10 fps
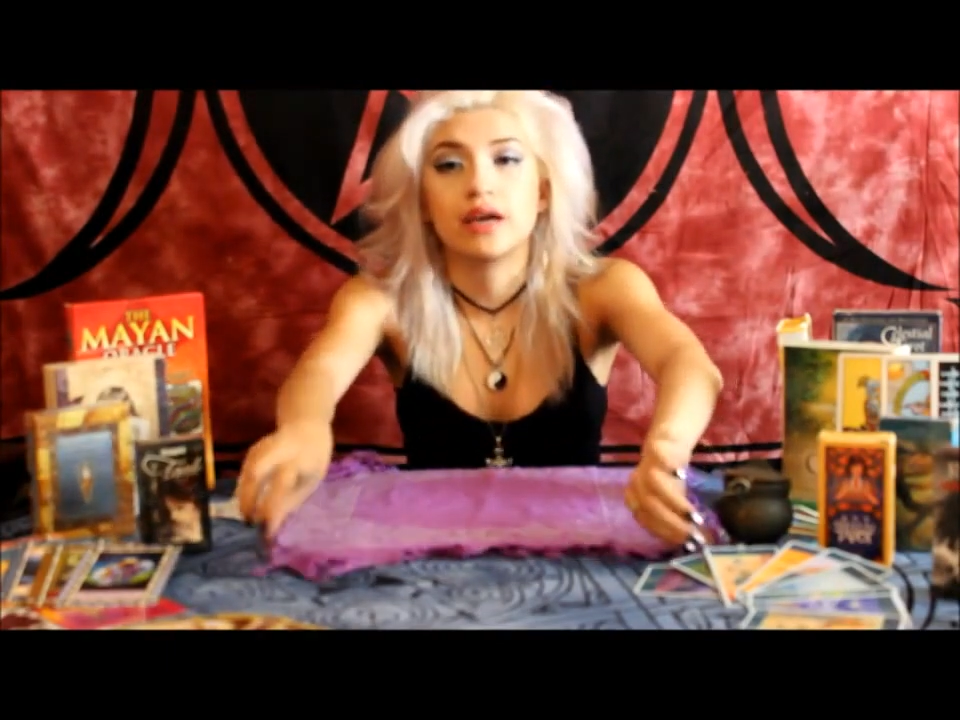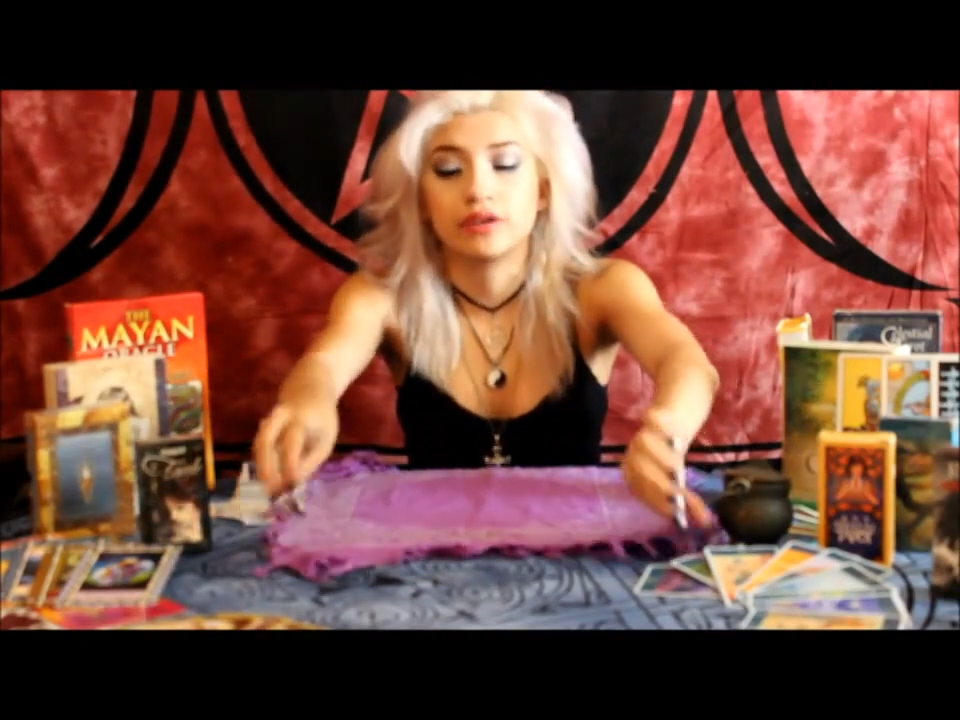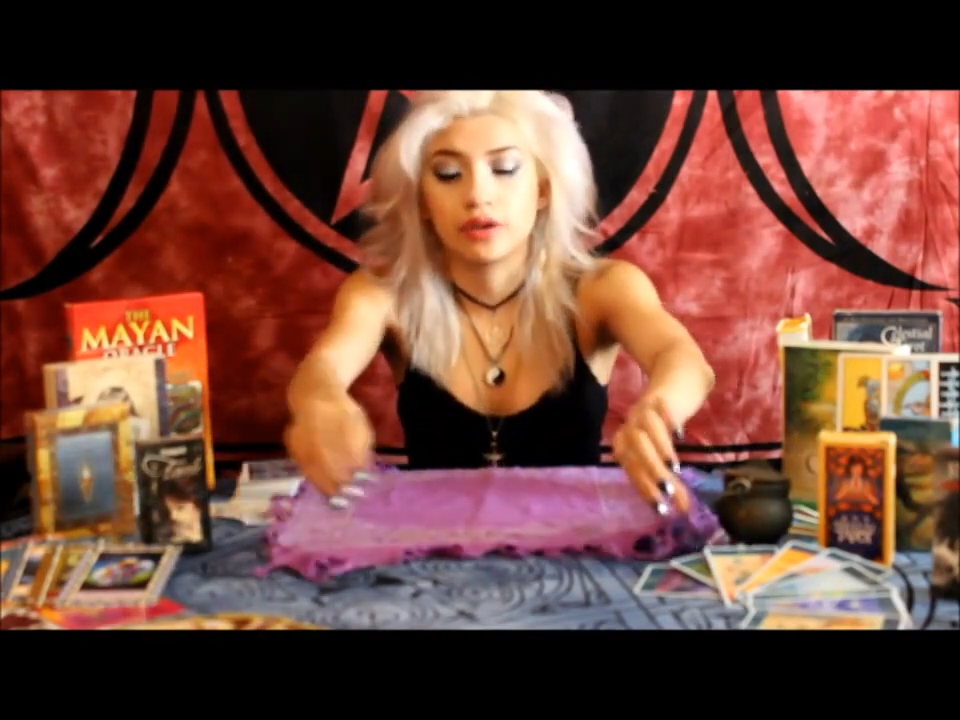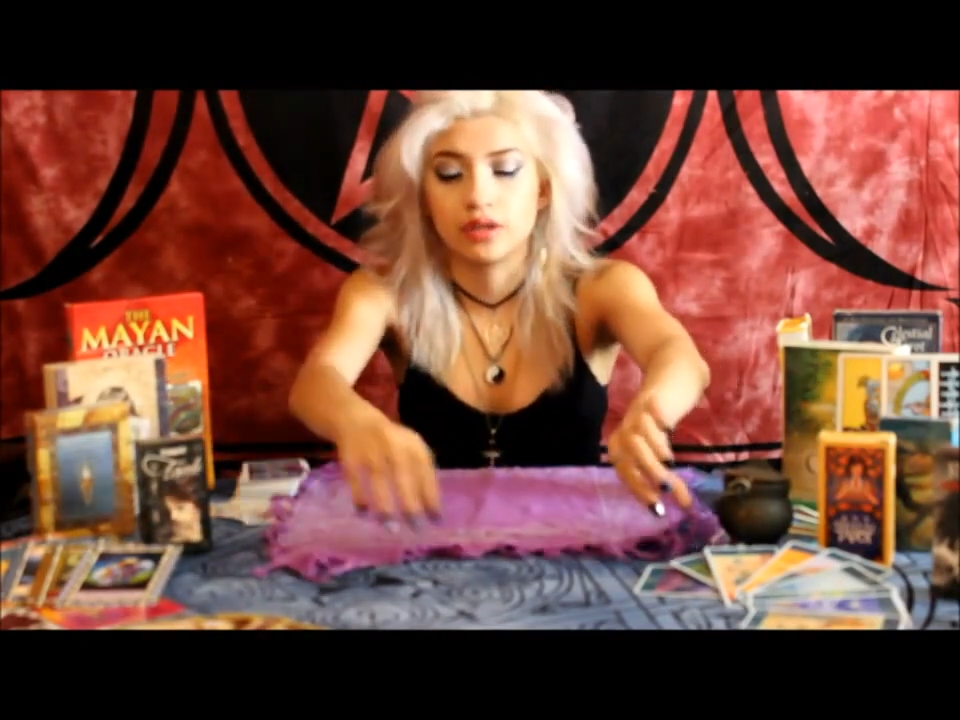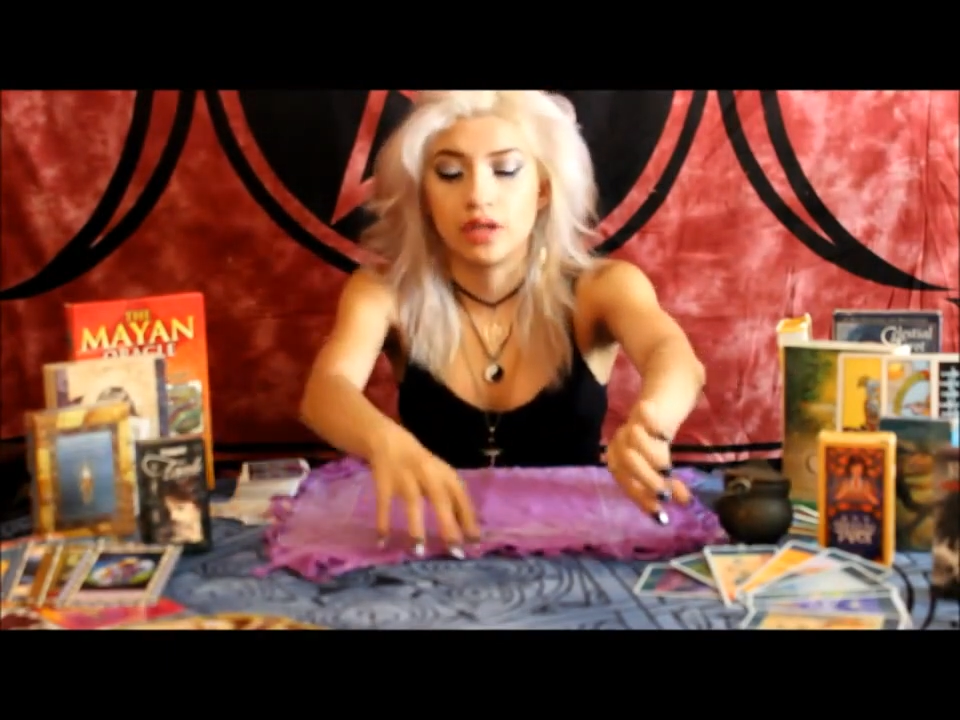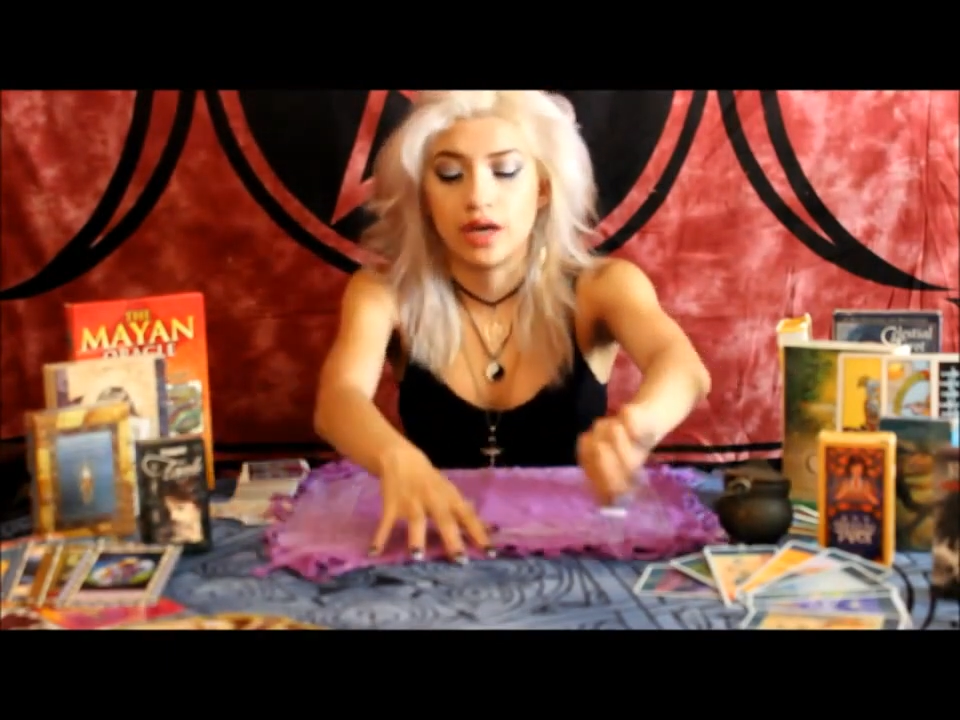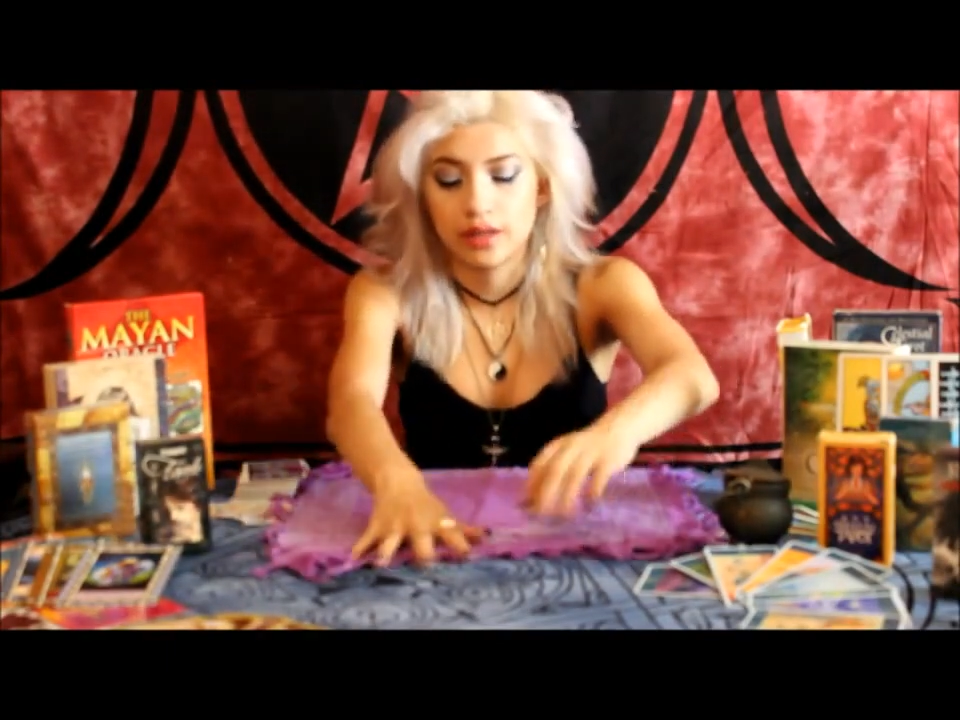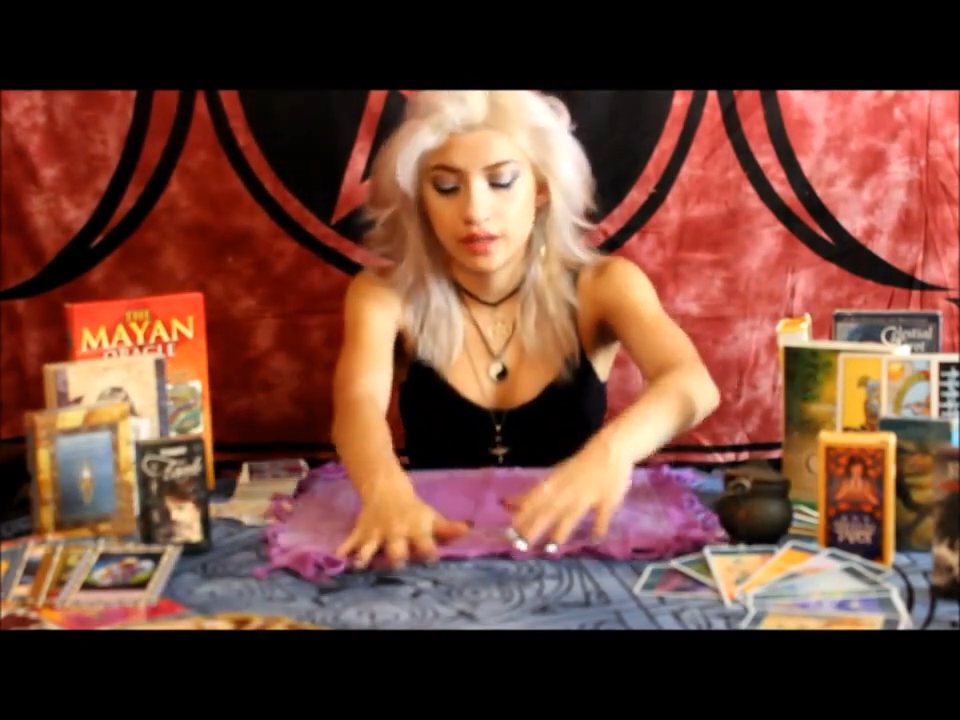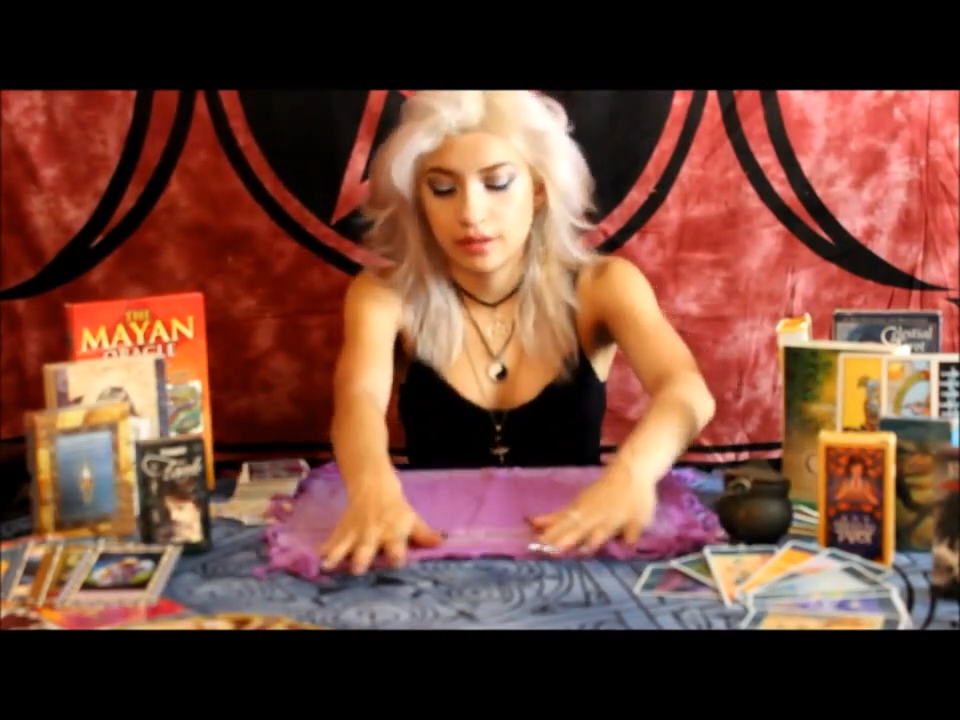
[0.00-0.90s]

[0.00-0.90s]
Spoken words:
out your cloth.